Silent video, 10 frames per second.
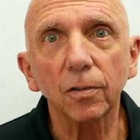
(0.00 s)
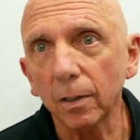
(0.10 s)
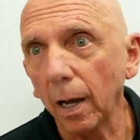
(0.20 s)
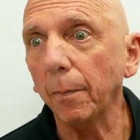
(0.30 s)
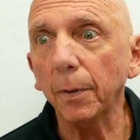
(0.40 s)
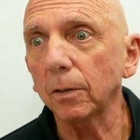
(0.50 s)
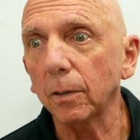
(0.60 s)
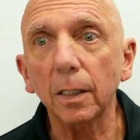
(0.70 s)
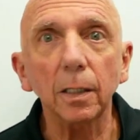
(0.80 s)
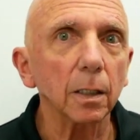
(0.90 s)
How about da
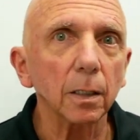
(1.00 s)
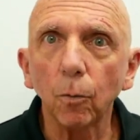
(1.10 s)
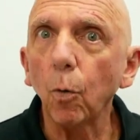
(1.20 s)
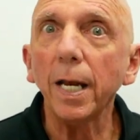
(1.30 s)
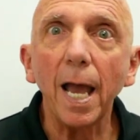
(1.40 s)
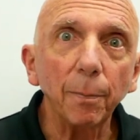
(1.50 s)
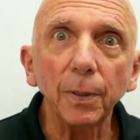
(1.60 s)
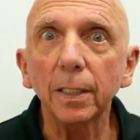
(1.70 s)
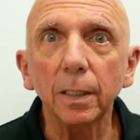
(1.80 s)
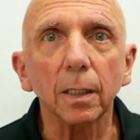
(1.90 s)
da da da? What happened
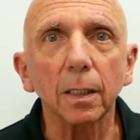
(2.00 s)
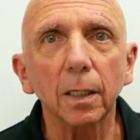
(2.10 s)
here?